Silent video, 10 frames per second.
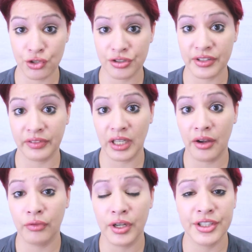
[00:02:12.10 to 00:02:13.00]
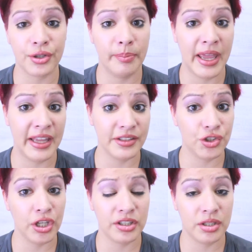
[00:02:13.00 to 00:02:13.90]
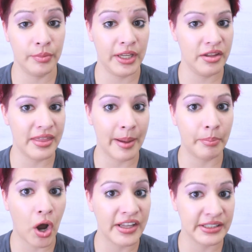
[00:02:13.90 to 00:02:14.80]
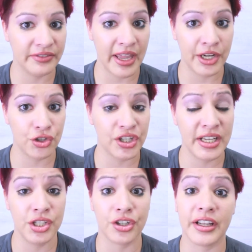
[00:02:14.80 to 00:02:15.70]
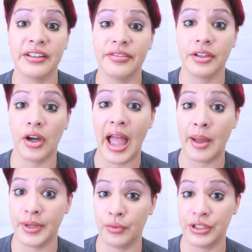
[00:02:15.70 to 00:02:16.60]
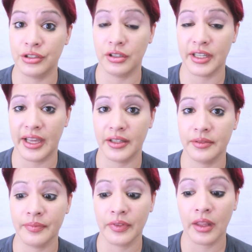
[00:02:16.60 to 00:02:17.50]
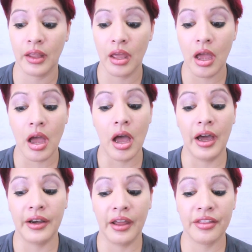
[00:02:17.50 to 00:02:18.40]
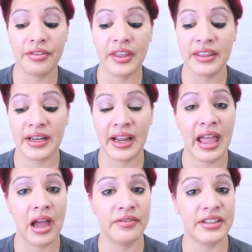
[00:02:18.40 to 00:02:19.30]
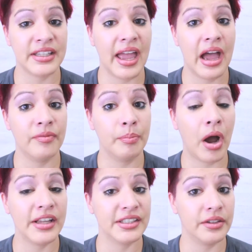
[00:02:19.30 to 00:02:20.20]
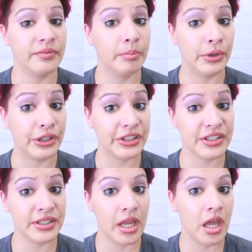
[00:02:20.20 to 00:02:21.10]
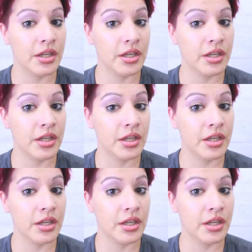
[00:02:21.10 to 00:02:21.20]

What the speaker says: pictures of loved ones or pets just to bring you that positive energy, and you're gonna feel happy when you look at it. Another thing that I have is I have positive books.